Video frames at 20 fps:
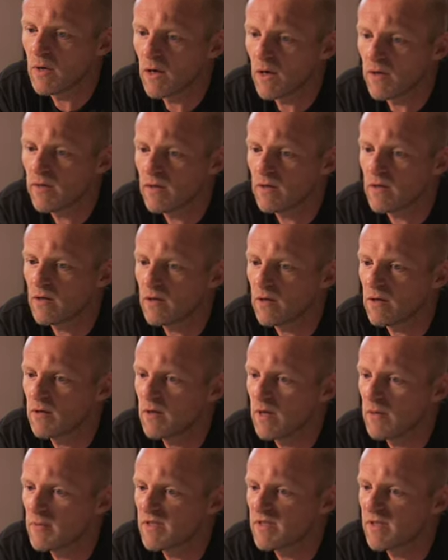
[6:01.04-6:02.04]
I think that
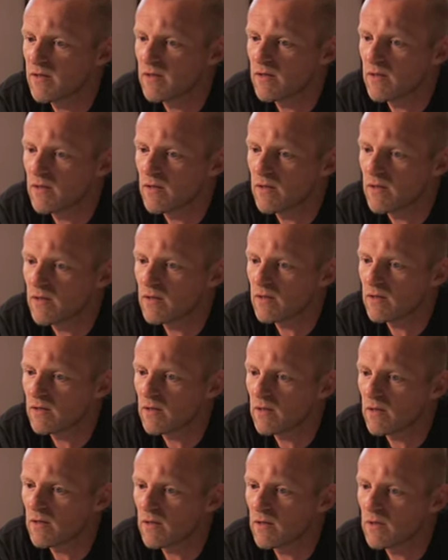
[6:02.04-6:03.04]
Nemesis is
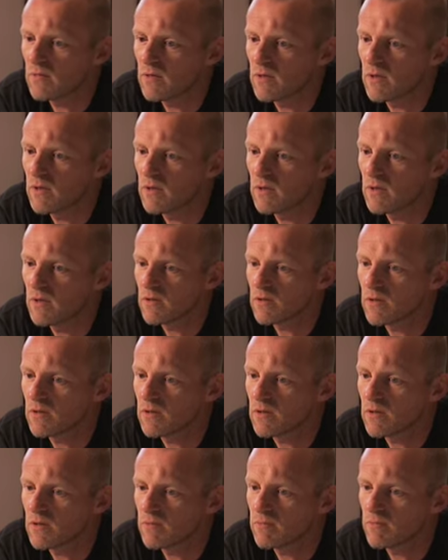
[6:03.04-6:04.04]

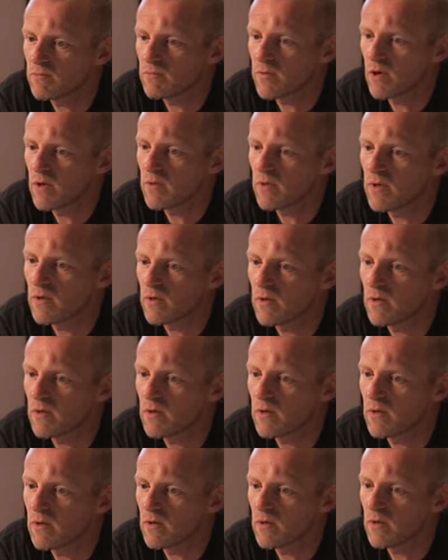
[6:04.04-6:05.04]
probably
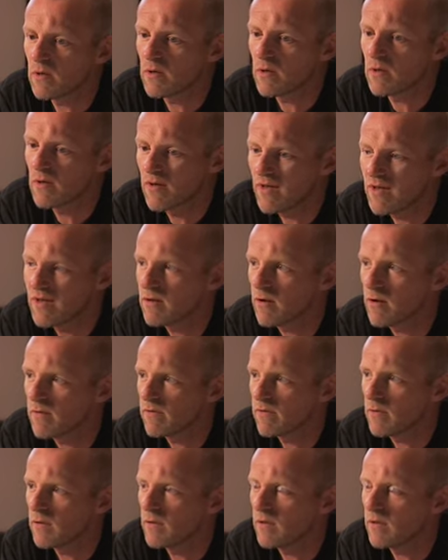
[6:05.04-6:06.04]
the
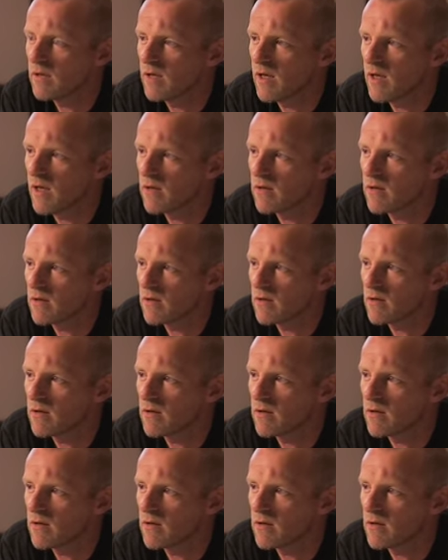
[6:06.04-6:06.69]
novel that